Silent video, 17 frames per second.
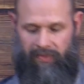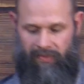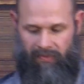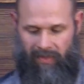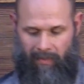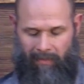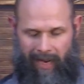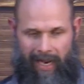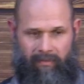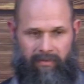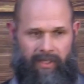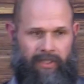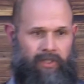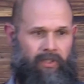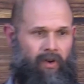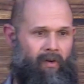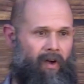look through the Bible
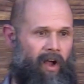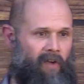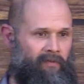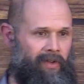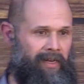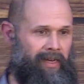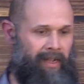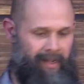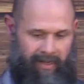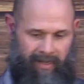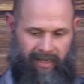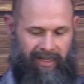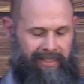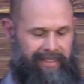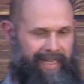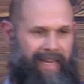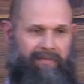and so often,
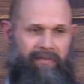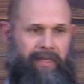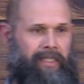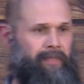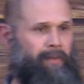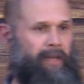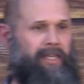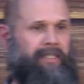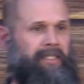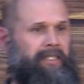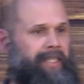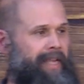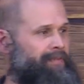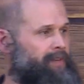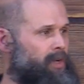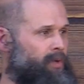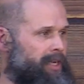David especially,
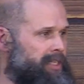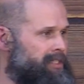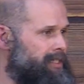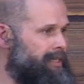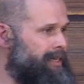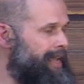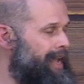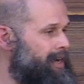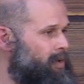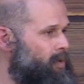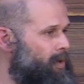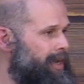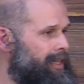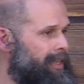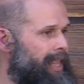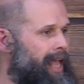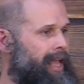David questioned God
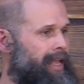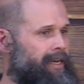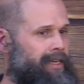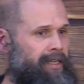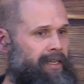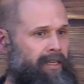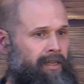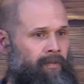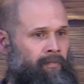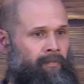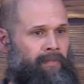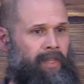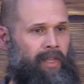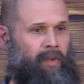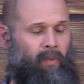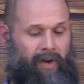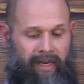quite a lot.
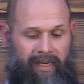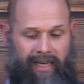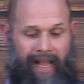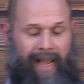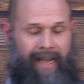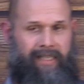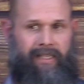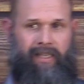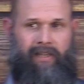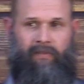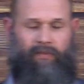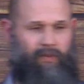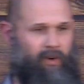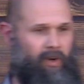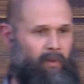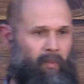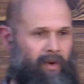He wanted God to
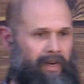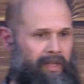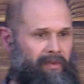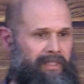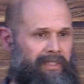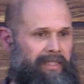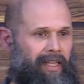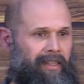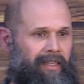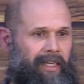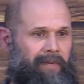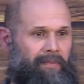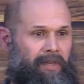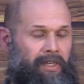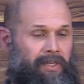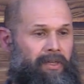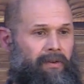confirm what He was telling
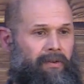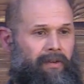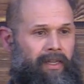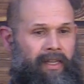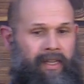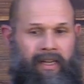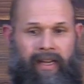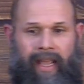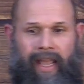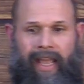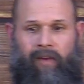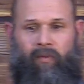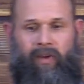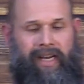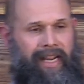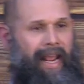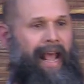him to do.
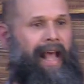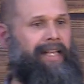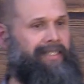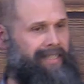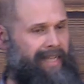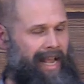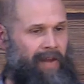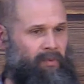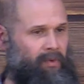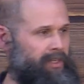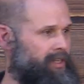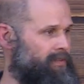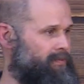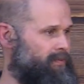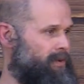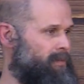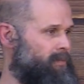And when he asked, God would
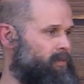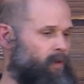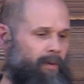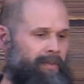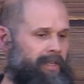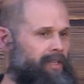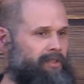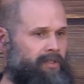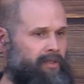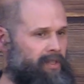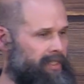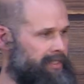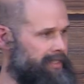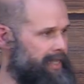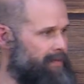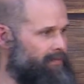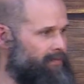confirm for him. He'll do the
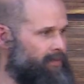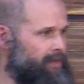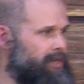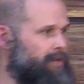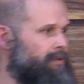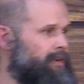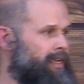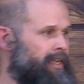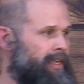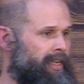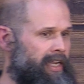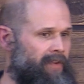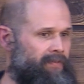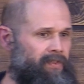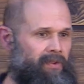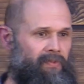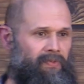same for you.
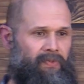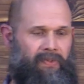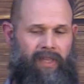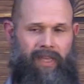If you